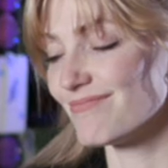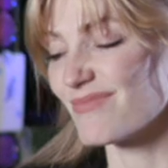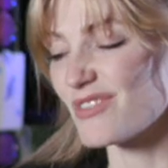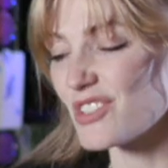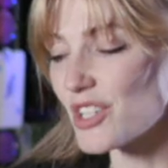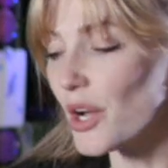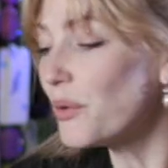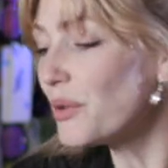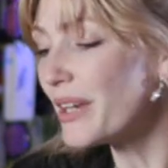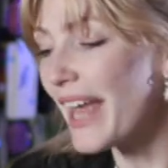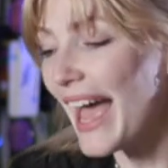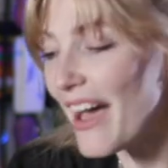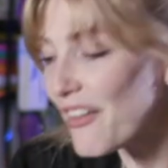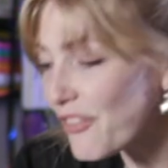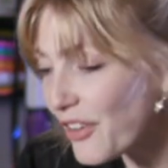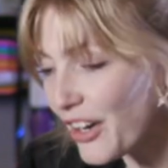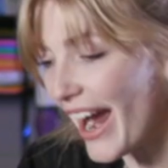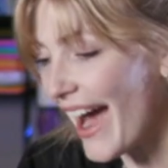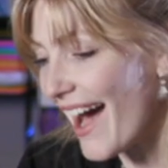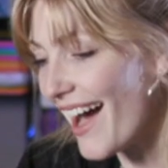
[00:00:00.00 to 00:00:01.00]
Don't
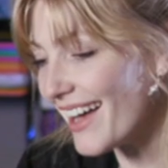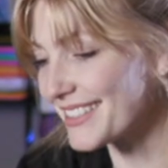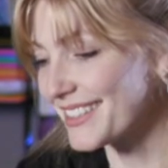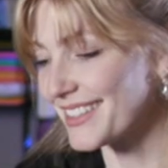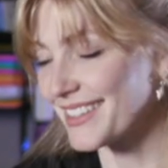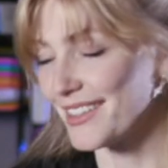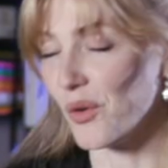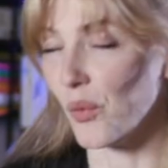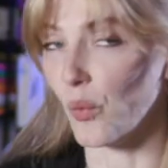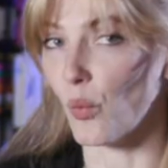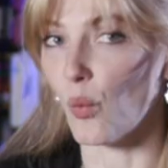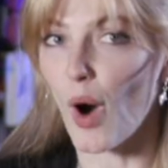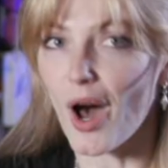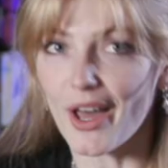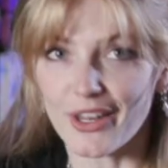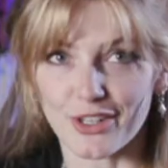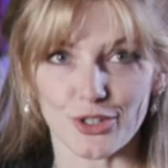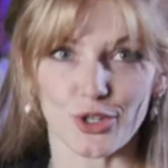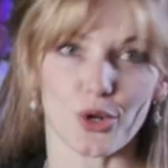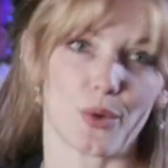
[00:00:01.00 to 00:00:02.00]
ever ask
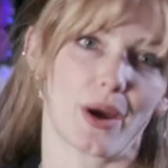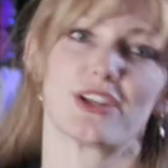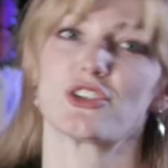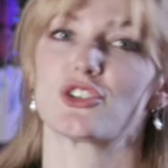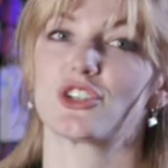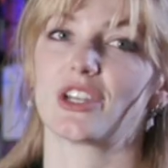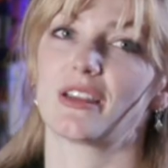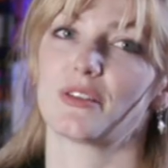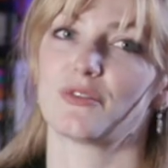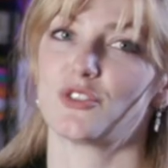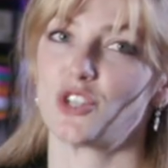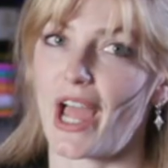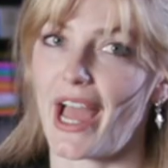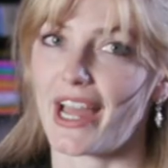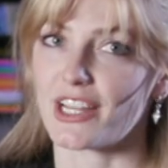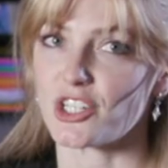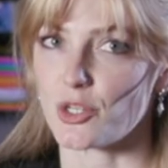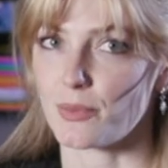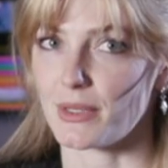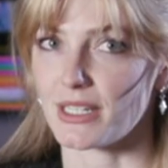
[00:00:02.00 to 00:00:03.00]
one question of
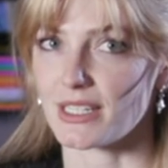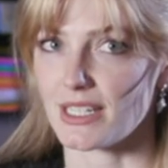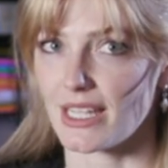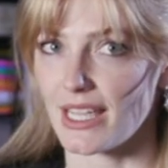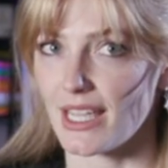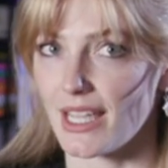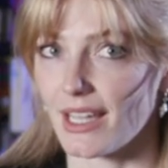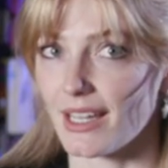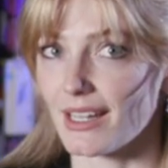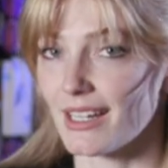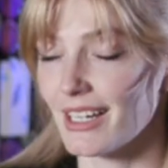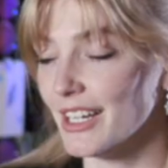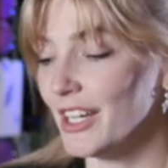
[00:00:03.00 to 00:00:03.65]
ChatGPT.